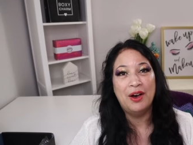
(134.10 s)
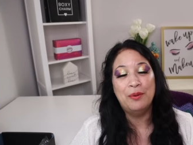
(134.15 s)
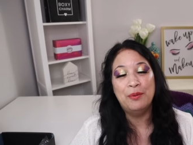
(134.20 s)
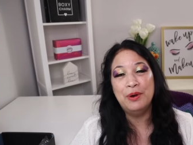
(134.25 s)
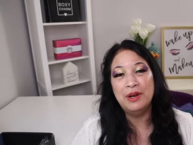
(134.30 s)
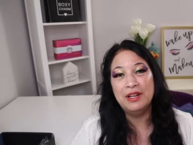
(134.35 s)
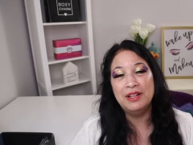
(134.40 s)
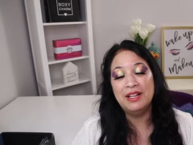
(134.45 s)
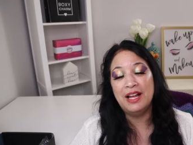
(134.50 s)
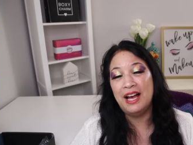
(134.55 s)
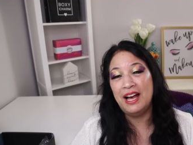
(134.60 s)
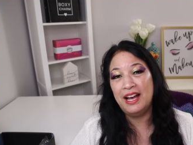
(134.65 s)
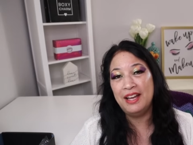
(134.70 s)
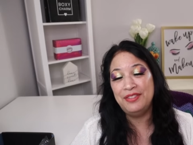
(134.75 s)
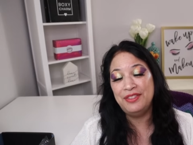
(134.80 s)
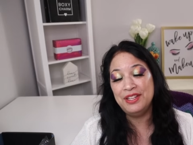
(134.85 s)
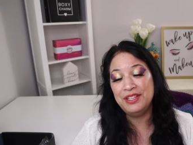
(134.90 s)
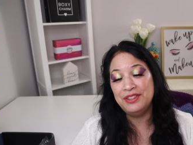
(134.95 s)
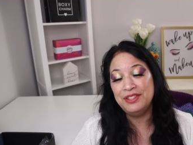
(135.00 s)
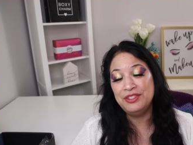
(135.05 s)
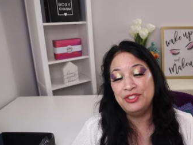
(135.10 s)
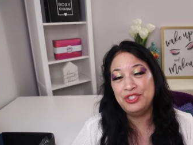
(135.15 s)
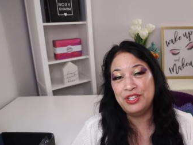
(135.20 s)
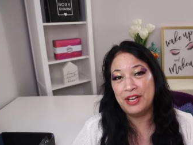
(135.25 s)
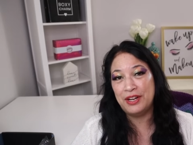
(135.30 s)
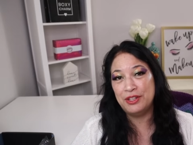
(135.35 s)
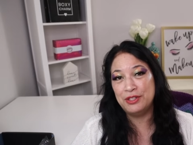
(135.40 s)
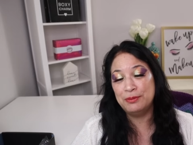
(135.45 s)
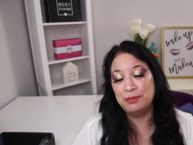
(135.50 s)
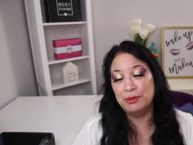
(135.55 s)
Well, I think the
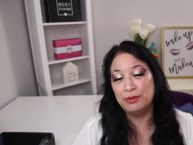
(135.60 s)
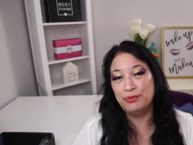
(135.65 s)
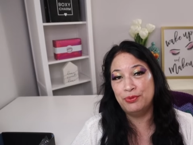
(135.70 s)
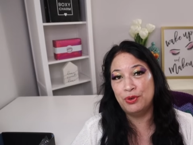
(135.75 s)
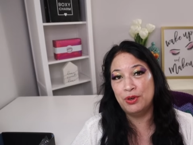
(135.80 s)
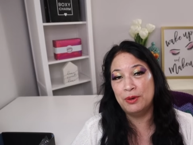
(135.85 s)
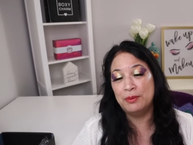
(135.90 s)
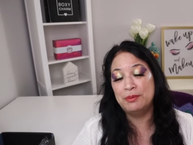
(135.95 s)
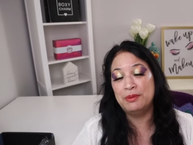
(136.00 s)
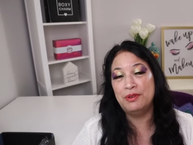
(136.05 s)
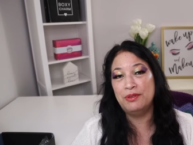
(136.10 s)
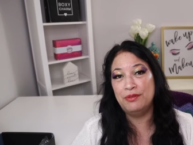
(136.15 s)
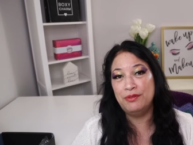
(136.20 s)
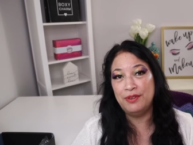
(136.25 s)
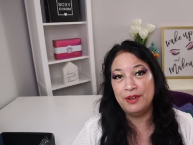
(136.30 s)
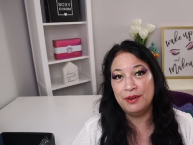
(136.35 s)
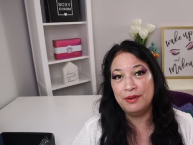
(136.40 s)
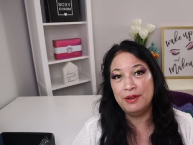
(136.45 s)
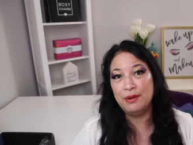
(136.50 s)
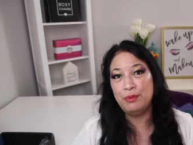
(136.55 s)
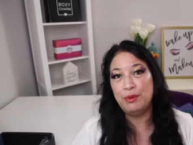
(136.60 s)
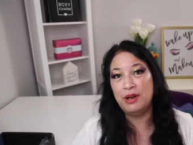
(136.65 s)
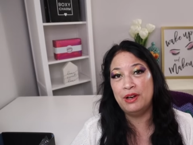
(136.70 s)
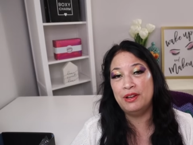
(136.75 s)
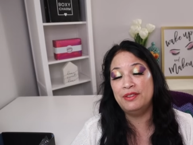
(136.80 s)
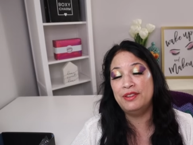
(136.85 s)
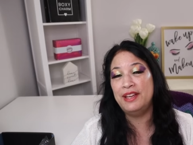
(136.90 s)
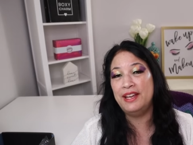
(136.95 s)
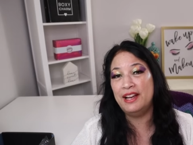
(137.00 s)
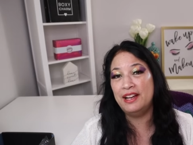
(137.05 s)
shadows performed very
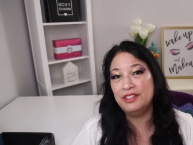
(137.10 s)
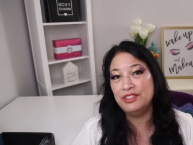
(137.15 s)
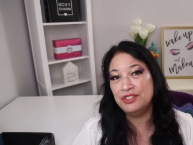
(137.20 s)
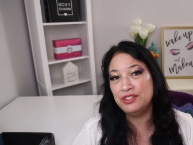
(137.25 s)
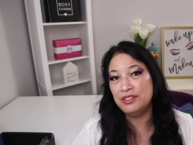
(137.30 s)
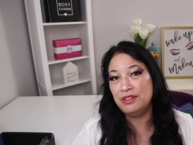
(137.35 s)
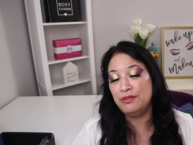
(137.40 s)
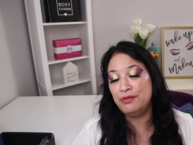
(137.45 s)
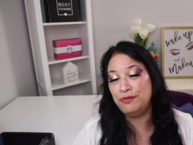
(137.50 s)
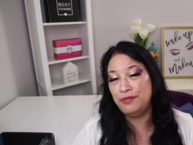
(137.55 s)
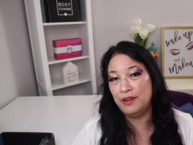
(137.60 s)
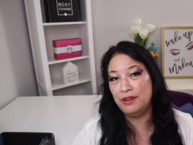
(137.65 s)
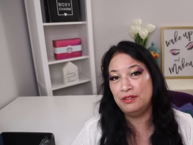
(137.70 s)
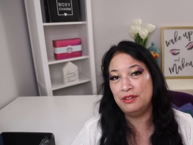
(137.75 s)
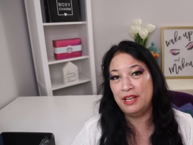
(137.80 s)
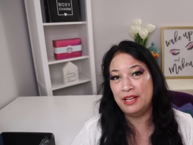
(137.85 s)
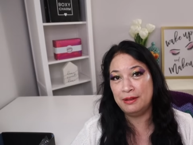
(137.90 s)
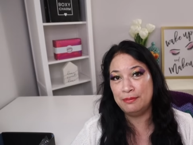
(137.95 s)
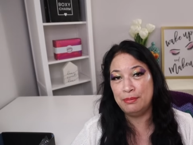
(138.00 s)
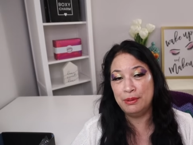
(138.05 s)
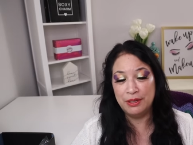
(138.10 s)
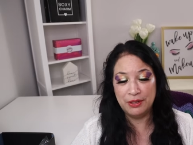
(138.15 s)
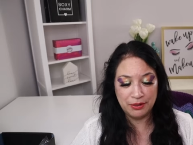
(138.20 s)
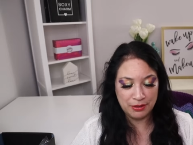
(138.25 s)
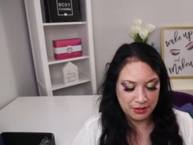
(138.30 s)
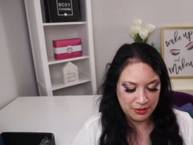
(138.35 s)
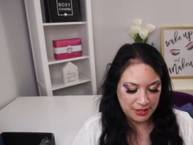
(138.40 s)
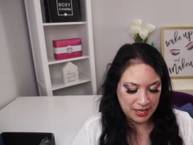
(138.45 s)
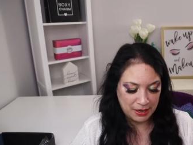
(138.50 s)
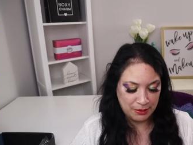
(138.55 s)
well. They actually felt like butter
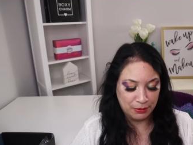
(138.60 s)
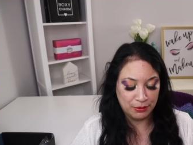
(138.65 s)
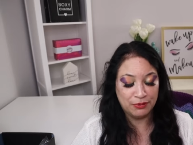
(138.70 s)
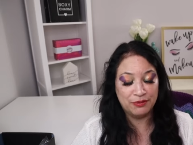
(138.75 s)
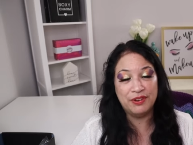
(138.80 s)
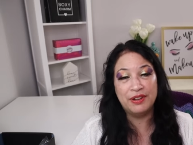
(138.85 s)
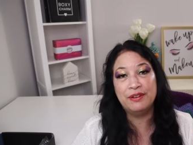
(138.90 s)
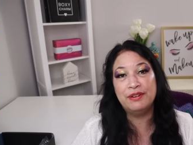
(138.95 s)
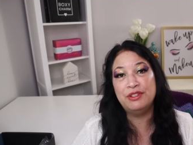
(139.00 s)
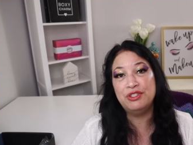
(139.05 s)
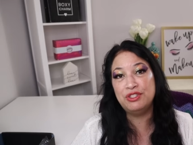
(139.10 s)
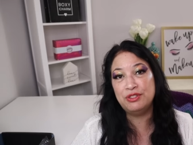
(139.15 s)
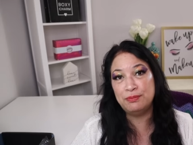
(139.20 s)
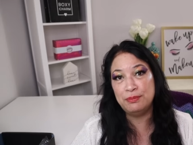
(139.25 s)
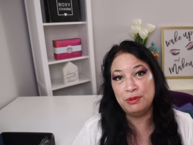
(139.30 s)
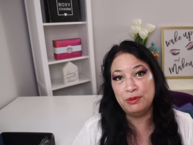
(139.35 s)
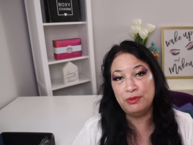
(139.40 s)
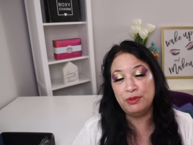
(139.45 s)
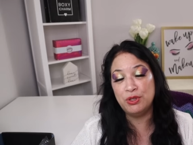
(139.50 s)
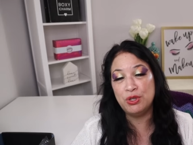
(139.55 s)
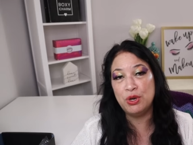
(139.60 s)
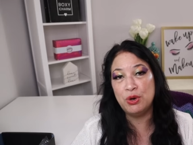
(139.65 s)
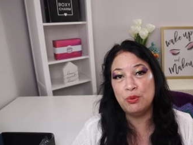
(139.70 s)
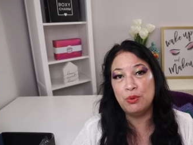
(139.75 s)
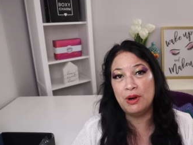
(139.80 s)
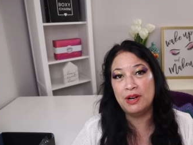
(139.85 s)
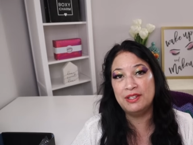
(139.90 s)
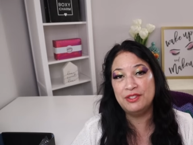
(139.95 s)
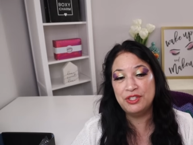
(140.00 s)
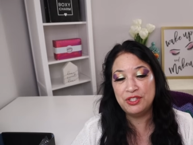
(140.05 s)
and they were very smooth to go
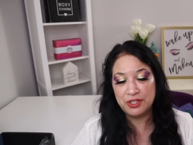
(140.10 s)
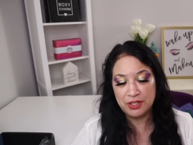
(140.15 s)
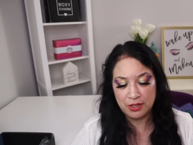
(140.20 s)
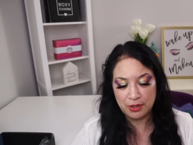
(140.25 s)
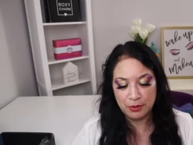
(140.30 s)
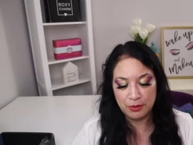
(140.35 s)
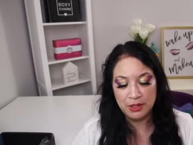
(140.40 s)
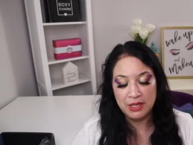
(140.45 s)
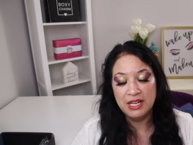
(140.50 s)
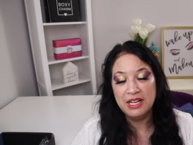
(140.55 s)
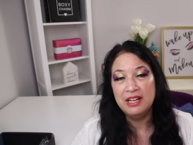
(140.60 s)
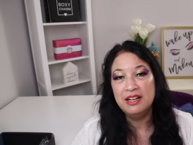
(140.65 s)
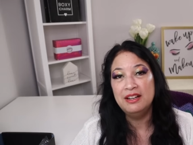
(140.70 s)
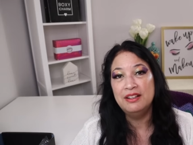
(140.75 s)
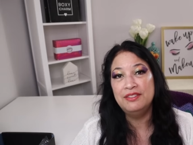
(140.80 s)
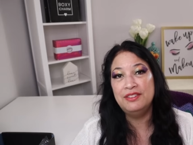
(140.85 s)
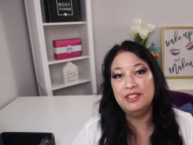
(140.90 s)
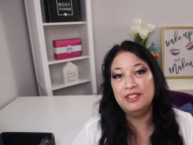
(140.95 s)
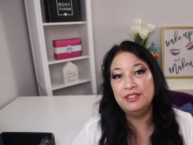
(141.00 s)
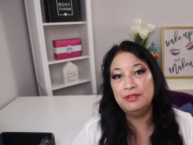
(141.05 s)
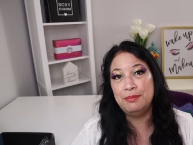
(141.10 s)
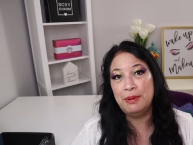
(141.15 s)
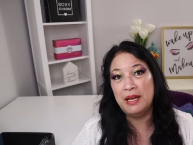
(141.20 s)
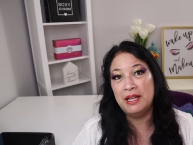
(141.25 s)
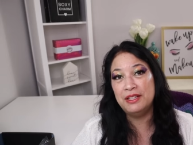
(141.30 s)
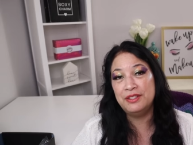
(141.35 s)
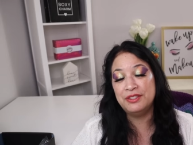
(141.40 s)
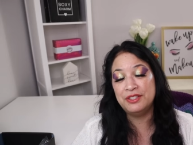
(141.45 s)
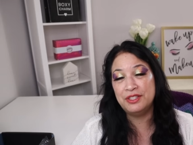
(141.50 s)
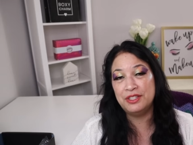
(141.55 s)
on. So this
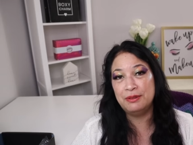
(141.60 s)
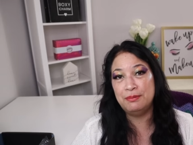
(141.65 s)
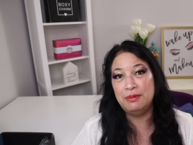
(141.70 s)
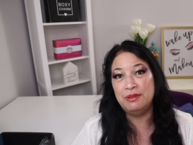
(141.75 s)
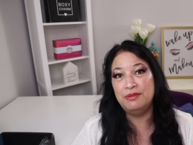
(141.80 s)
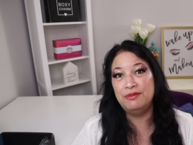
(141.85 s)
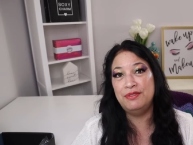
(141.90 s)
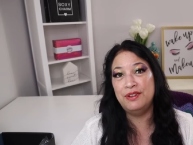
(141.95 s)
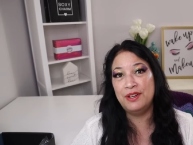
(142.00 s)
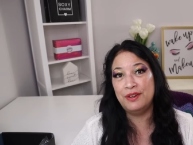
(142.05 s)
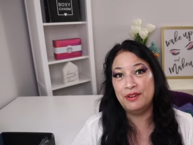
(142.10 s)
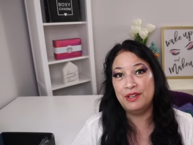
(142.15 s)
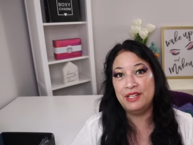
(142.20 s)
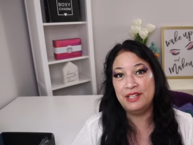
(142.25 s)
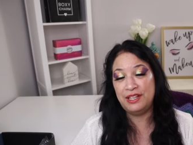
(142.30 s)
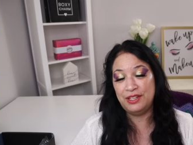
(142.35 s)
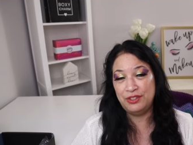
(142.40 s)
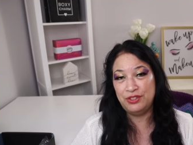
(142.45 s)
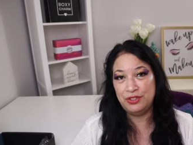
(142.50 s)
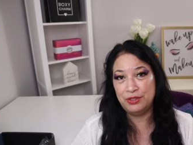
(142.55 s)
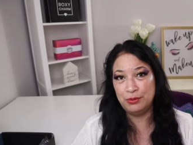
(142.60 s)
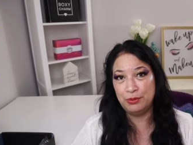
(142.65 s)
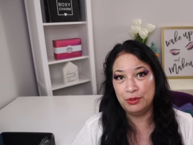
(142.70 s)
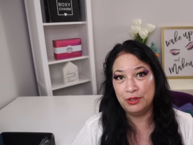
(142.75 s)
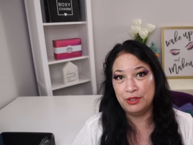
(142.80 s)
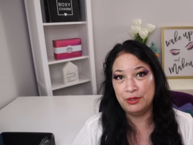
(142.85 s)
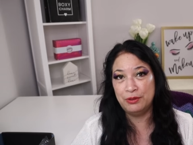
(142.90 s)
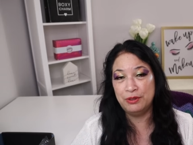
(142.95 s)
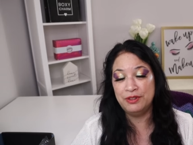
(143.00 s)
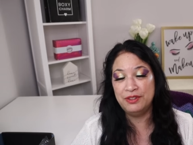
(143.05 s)
palette's going to be very nice to
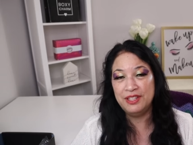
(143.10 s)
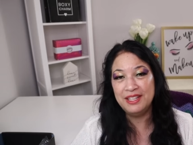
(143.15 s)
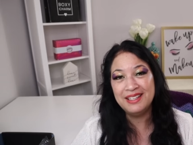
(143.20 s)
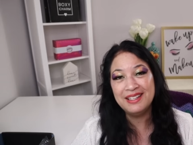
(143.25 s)
work with.